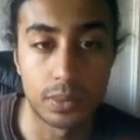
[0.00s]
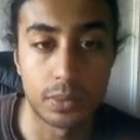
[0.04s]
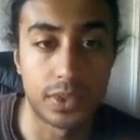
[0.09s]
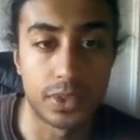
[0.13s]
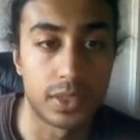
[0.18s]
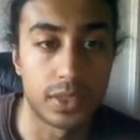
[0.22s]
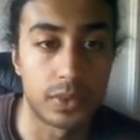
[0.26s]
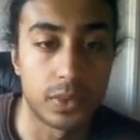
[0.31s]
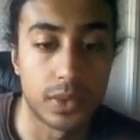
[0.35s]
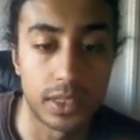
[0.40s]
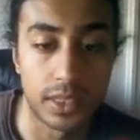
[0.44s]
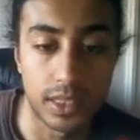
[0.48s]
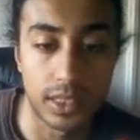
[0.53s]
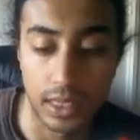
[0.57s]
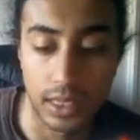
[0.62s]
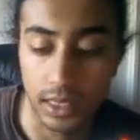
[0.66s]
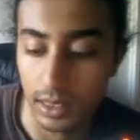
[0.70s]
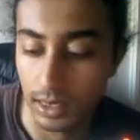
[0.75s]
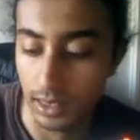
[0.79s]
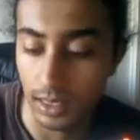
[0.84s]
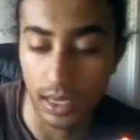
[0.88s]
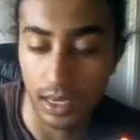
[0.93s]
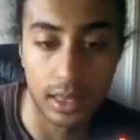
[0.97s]
plus
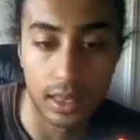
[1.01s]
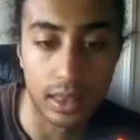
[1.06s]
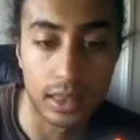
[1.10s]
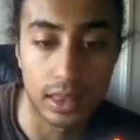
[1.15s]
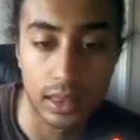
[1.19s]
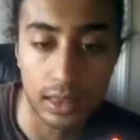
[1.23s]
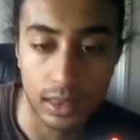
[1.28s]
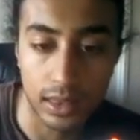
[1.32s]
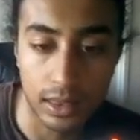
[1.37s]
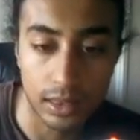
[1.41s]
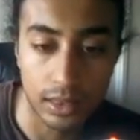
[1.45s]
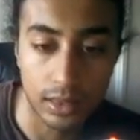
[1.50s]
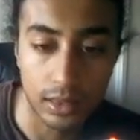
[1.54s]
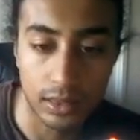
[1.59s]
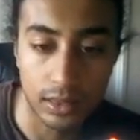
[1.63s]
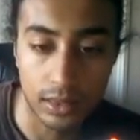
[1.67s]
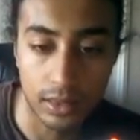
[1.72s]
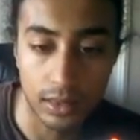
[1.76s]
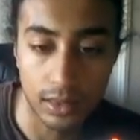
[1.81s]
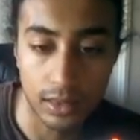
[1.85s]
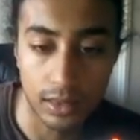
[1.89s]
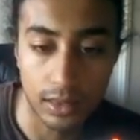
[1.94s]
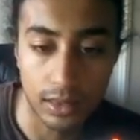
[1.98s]
1/6, and
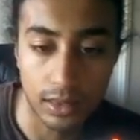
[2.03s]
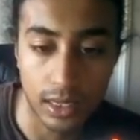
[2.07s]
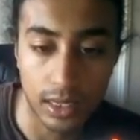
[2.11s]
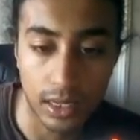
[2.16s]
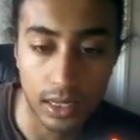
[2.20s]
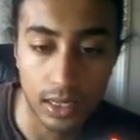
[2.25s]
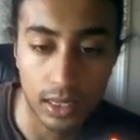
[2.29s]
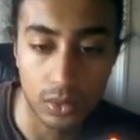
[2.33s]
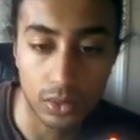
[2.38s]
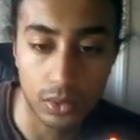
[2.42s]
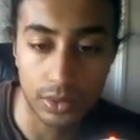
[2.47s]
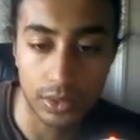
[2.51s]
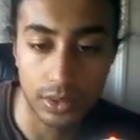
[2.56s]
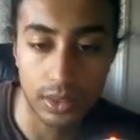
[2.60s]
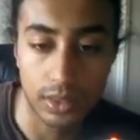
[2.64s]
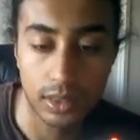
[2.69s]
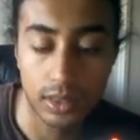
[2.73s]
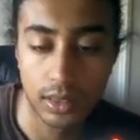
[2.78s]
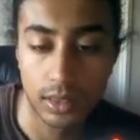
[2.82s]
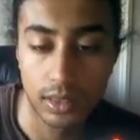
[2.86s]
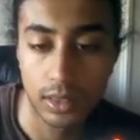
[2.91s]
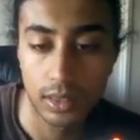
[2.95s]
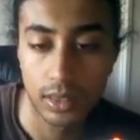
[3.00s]
that
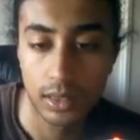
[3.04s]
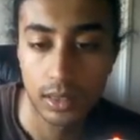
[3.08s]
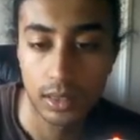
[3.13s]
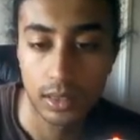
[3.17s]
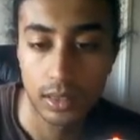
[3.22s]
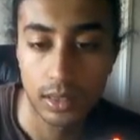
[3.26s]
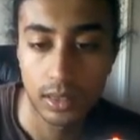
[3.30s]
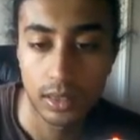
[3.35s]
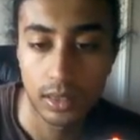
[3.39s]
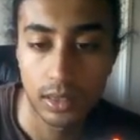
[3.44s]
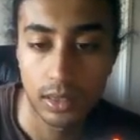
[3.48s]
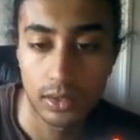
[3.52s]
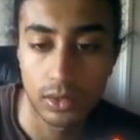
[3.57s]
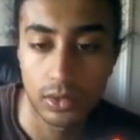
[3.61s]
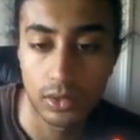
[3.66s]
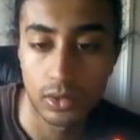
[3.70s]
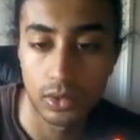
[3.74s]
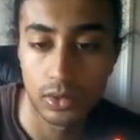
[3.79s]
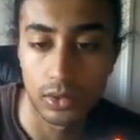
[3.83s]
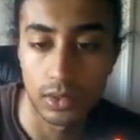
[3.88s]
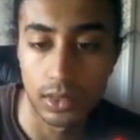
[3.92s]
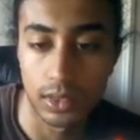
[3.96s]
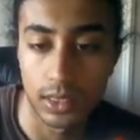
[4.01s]
equals
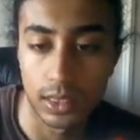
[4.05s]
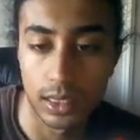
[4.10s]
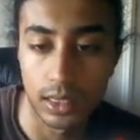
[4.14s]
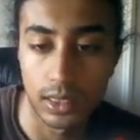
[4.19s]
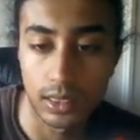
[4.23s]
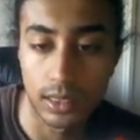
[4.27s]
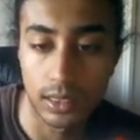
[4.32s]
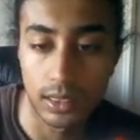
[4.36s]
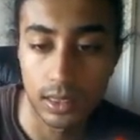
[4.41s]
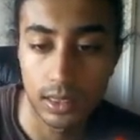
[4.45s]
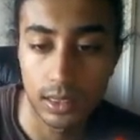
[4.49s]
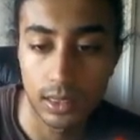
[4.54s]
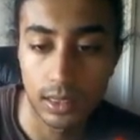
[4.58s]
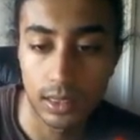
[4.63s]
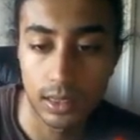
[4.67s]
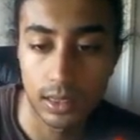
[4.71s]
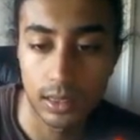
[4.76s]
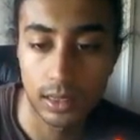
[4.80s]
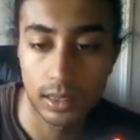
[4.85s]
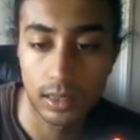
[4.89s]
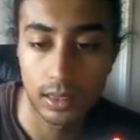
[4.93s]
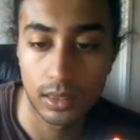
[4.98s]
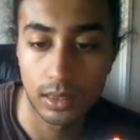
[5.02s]
2/6,
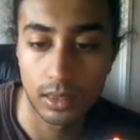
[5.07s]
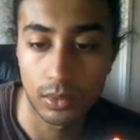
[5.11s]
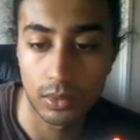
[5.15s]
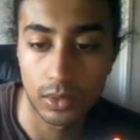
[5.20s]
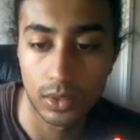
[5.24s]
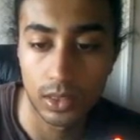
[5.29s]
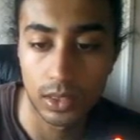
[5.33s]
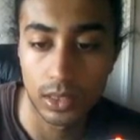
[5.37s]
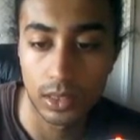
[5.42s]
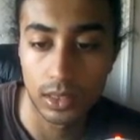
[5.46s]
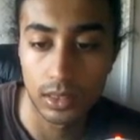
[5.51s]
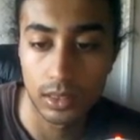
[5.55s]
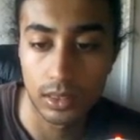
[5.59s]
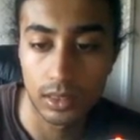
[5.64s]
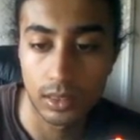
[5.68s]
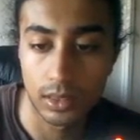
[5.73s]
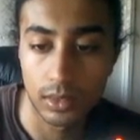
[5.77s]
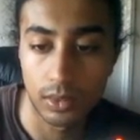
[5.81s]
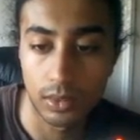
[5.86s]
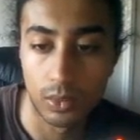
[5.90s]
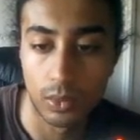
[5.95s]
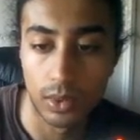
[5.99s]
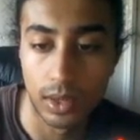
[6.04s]
which is
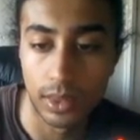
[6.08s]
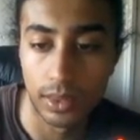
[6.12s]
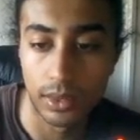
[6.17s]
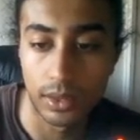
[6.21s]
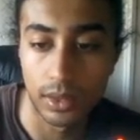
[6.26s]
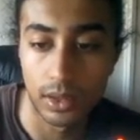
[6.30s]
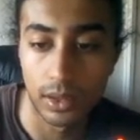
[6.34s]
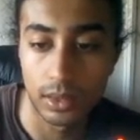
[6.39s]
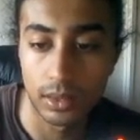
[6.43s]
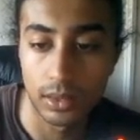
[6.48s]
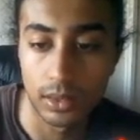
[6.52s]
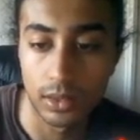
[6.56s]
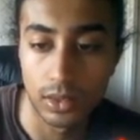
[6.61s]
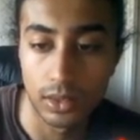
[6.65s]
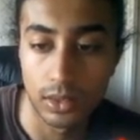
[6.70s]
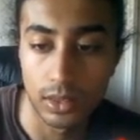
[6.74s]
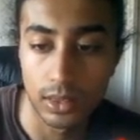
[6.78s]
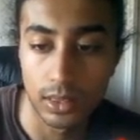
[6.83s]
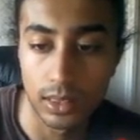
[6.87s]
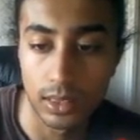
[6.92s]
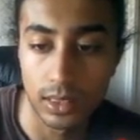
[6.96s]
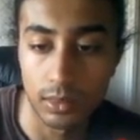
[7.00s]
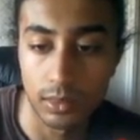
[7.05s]
1/3, because you
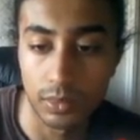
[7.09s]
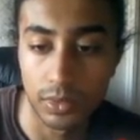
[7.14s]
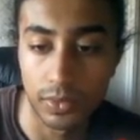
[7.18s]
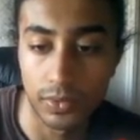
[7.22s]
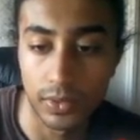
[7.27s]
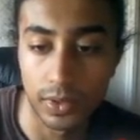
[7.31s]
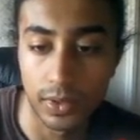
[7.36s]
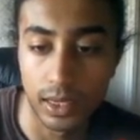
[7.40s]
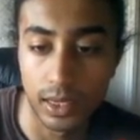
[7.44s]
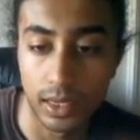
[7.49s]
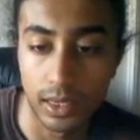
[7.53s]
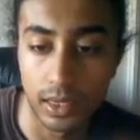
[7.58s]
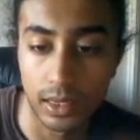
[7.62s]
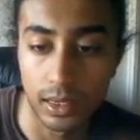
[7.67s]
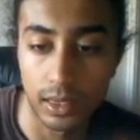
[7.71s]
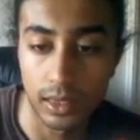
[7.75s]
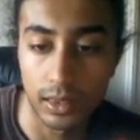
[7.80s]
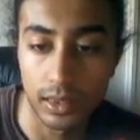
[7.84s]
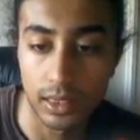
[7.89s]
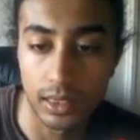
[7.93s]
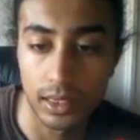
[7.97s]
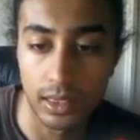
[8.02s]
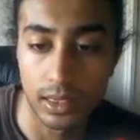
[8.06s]
can simplify
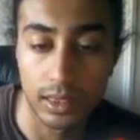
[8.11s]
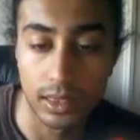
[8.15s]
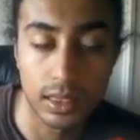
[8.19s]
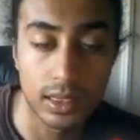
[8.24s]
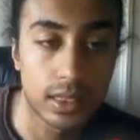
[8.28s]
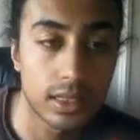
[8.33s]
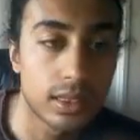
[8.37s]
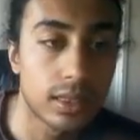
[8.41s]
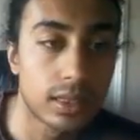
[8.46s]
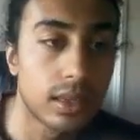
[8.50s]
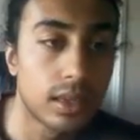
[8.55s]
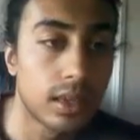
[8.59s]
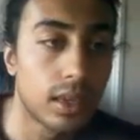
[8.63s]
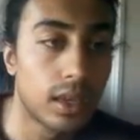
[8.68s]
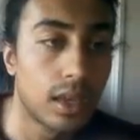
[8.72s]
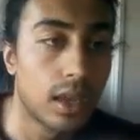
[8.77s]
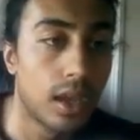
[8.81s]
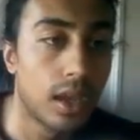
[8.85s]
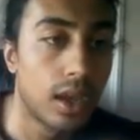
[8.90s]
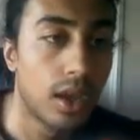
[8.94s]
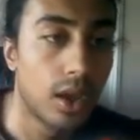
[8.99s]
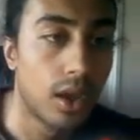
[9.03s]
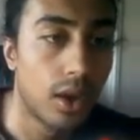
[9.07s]
this and this.
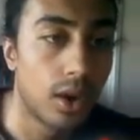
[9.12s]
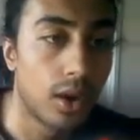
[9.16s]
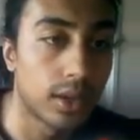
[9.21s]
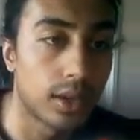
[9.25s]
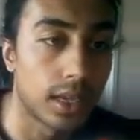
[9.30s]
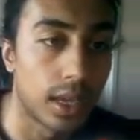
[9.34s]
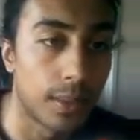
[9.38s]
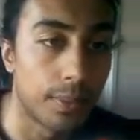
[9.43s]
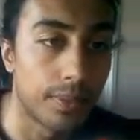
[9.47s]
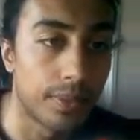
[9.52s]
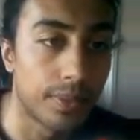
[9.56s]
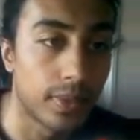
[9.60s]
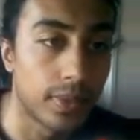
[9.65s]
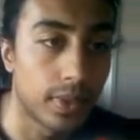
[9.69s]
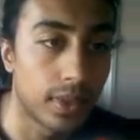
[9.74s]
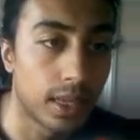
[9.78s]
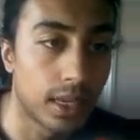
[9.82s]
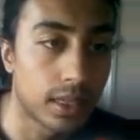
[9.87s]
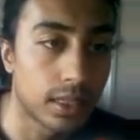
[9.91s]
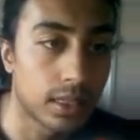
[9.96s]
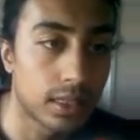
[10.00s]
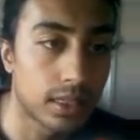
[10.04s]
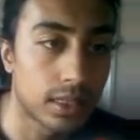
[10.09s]
Okay,
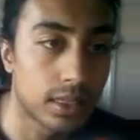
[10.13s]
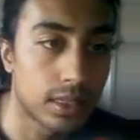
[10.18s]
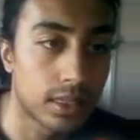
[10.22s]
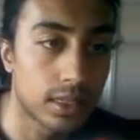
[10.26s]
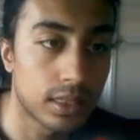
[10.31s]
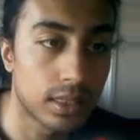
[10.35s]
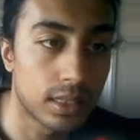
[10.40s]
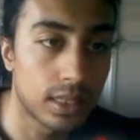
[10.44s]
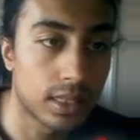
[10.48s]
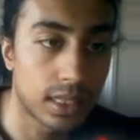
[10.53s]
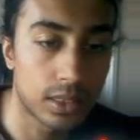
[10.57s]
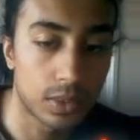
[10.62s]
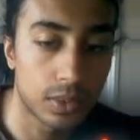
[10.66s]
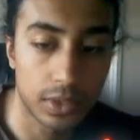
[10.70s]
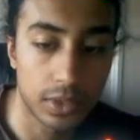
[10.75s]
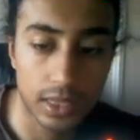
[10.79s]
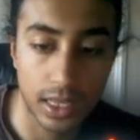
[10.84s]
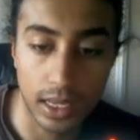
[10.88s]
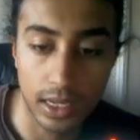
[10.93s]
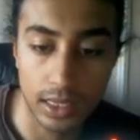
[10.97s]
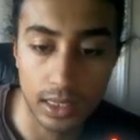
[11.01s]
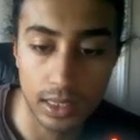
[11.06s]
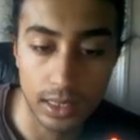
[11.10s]
that's what
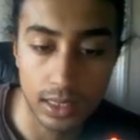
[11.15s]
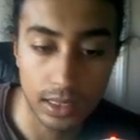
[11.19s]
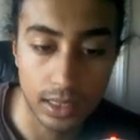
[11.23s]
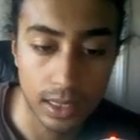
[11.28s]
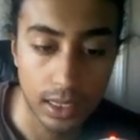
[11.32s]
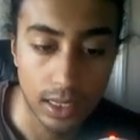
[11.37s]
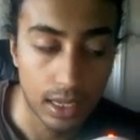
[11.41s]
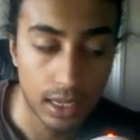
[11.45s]
that is.